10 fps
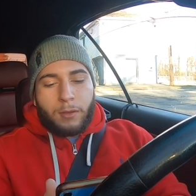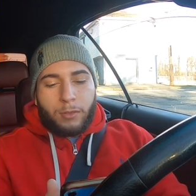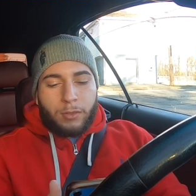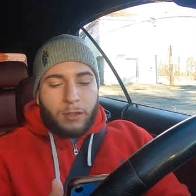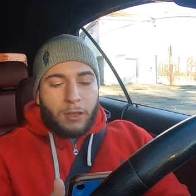
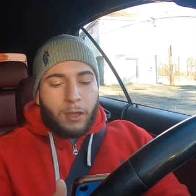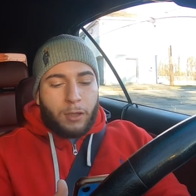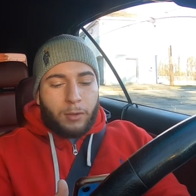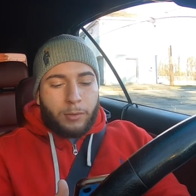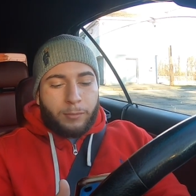the
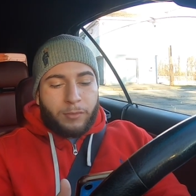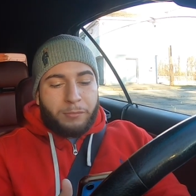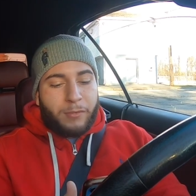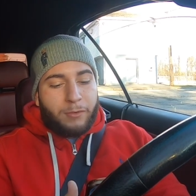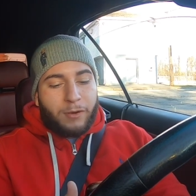
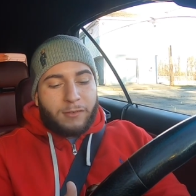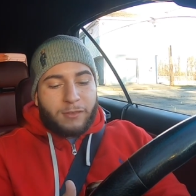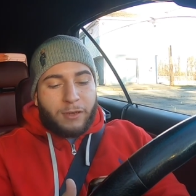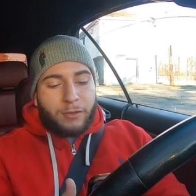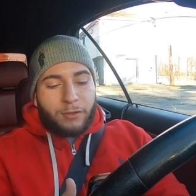mid
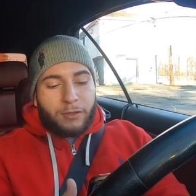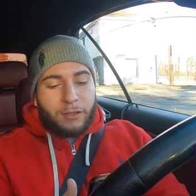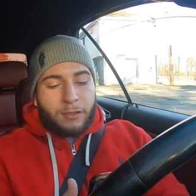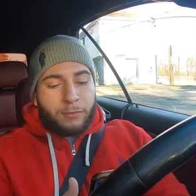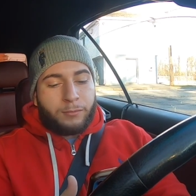resonator
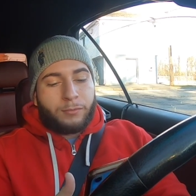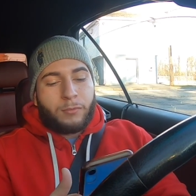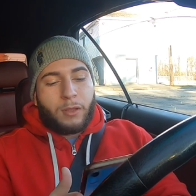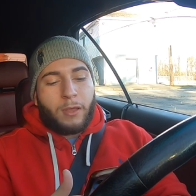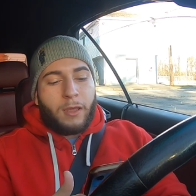delete
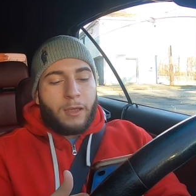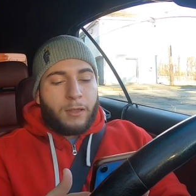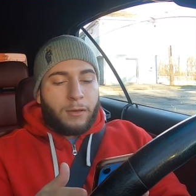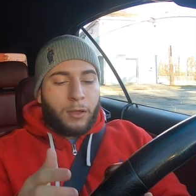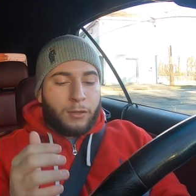
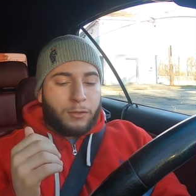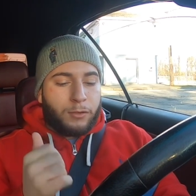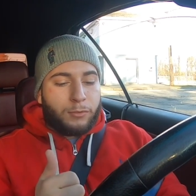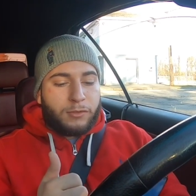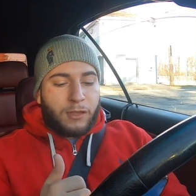and the
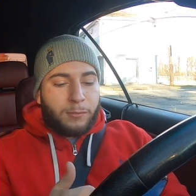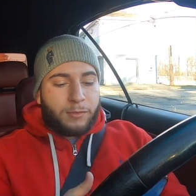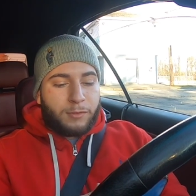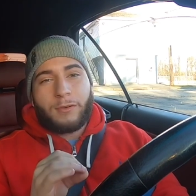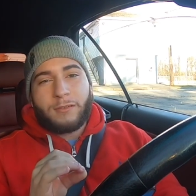new
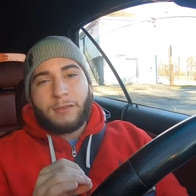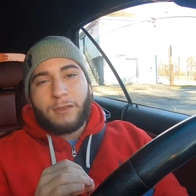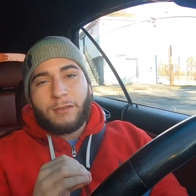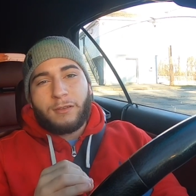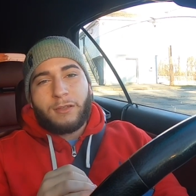tips. The
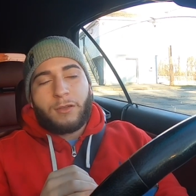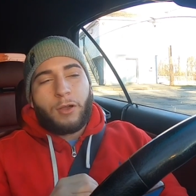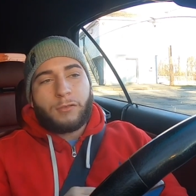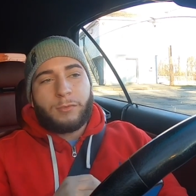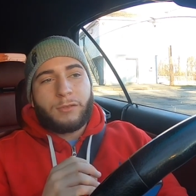resonator delete
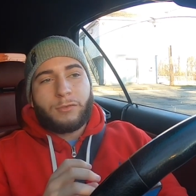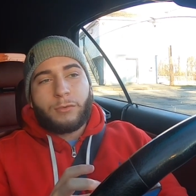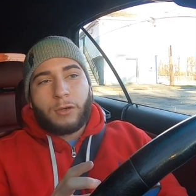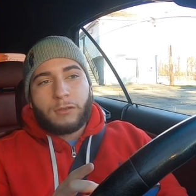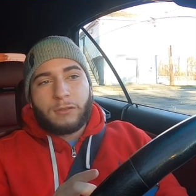cost me
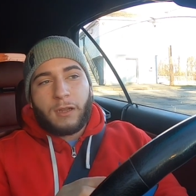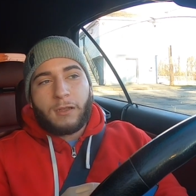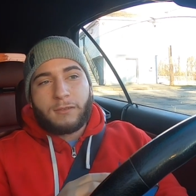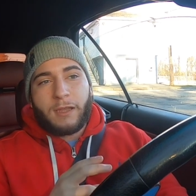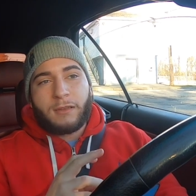
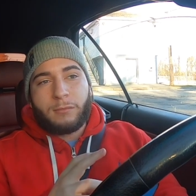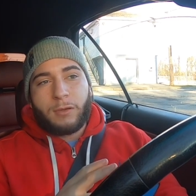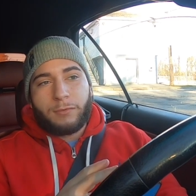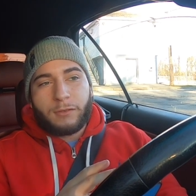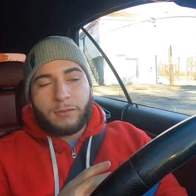$200 at the
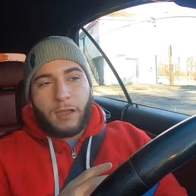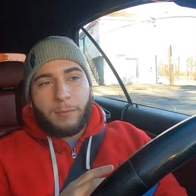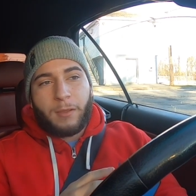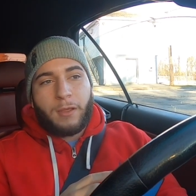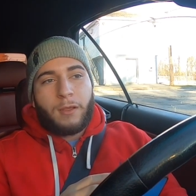muffler
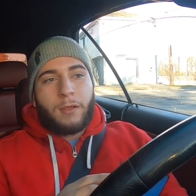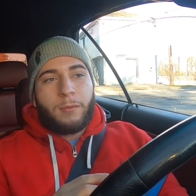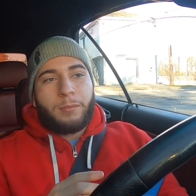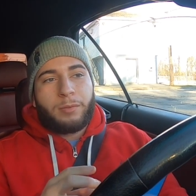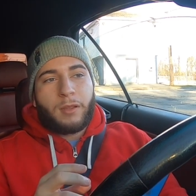shop,
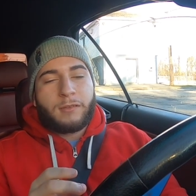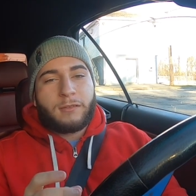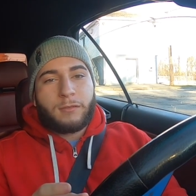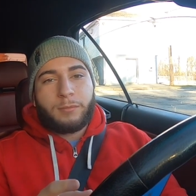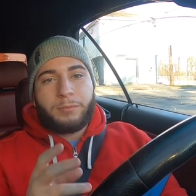
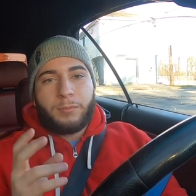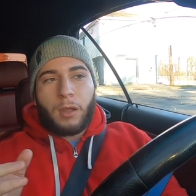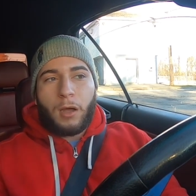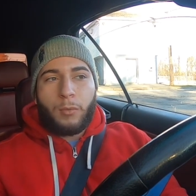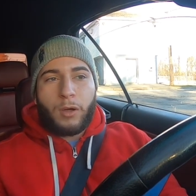plus
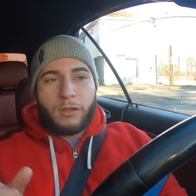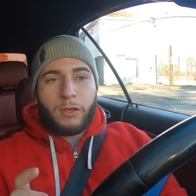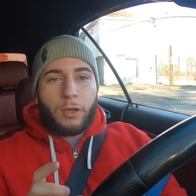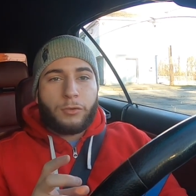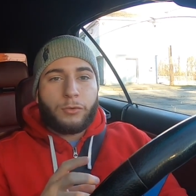
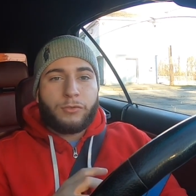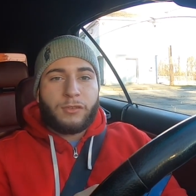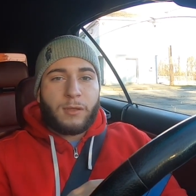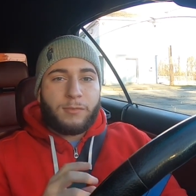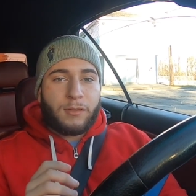welding on those tips